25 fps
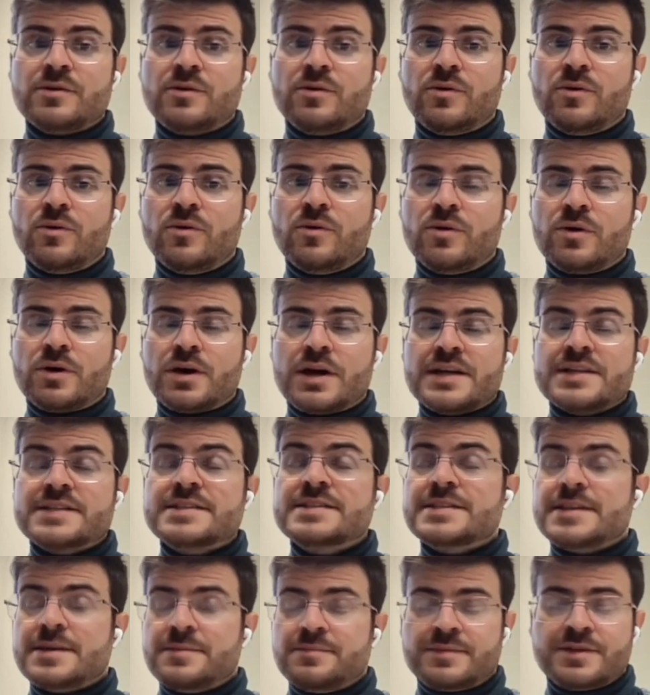or
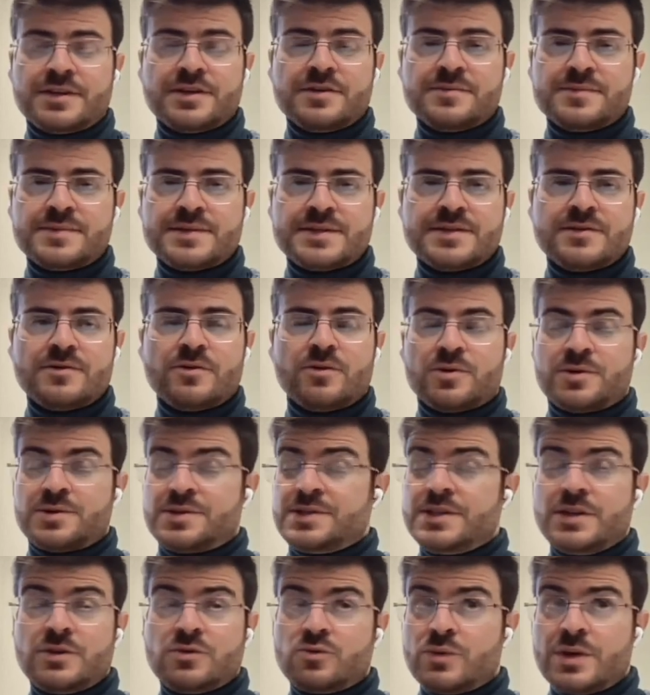symptoms or
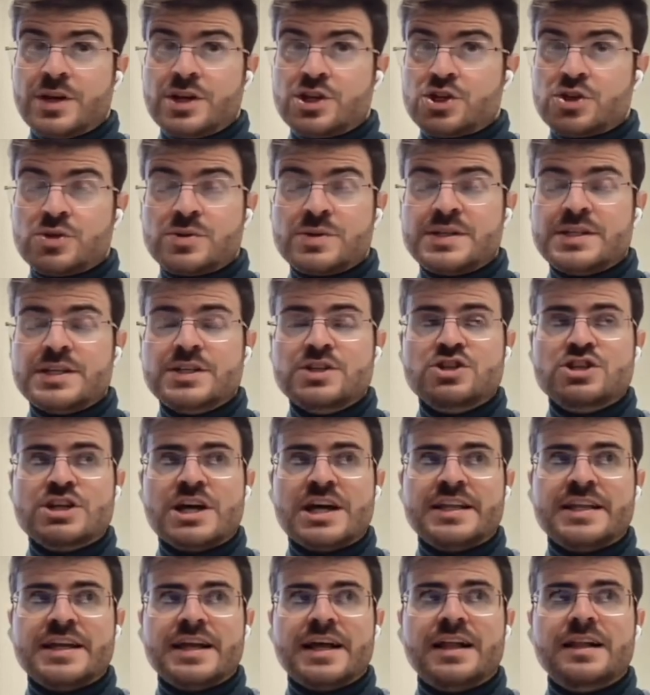situations in
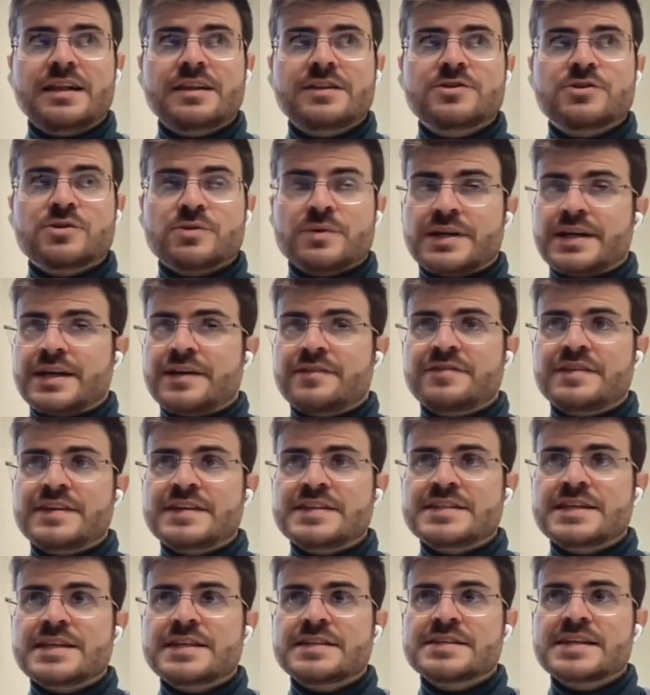general during a
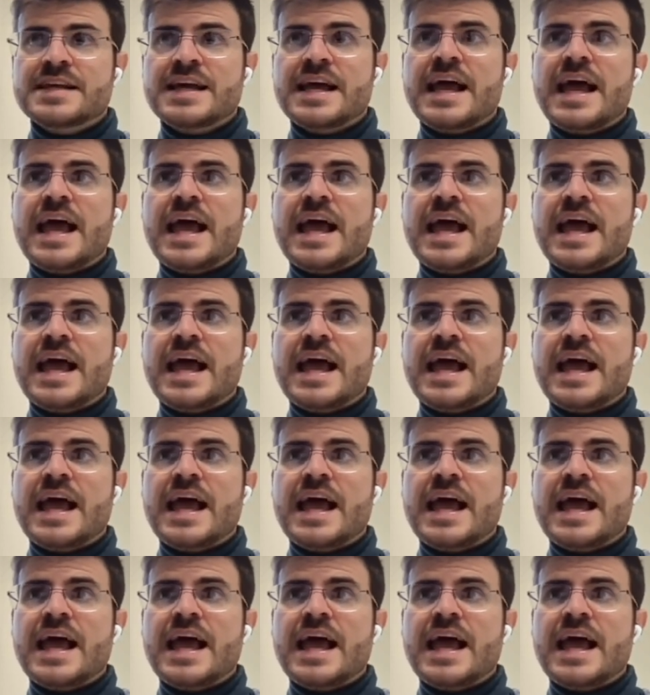visit